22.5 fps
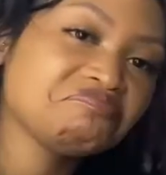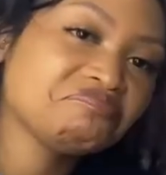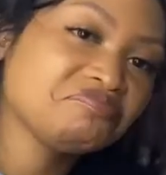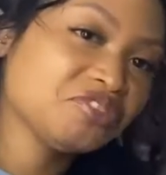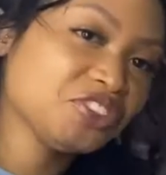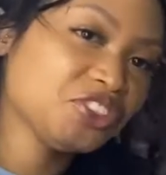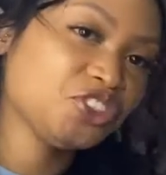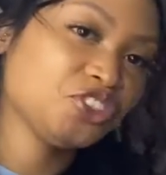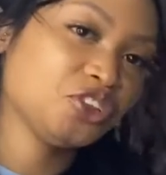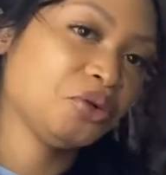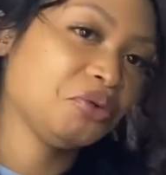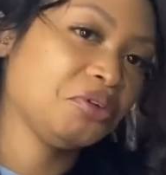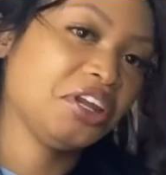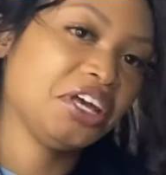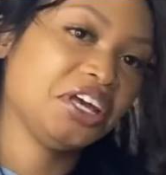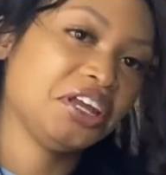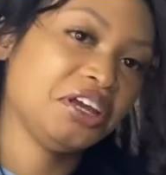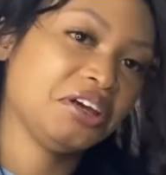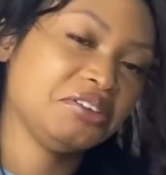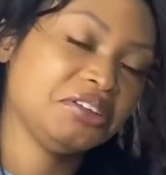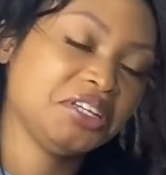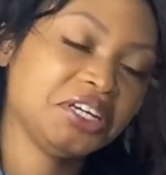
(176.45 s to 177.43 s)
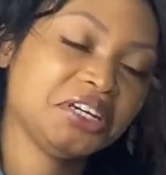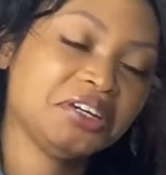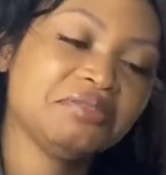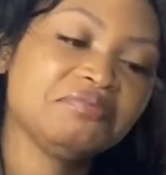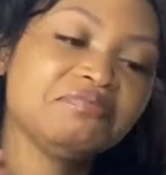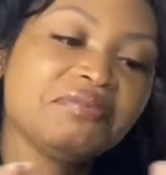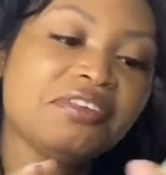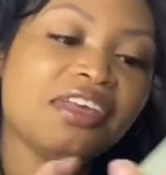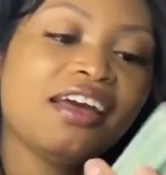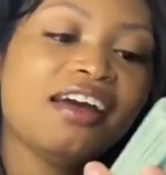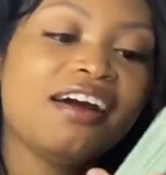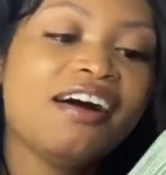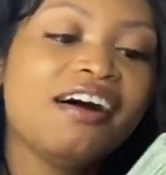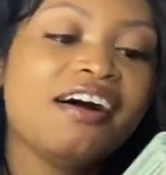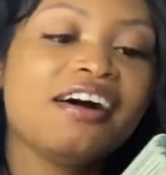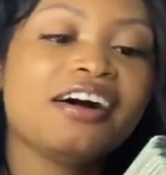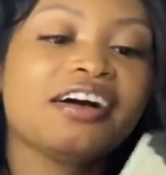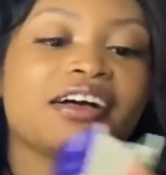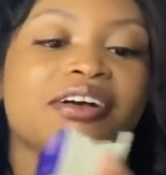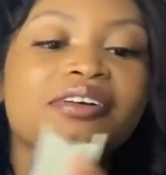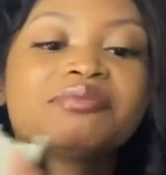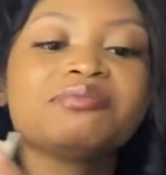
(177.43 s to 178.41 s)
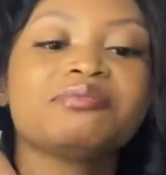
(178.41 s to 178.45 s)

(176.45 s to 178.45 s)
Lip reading: Just throwing that out there.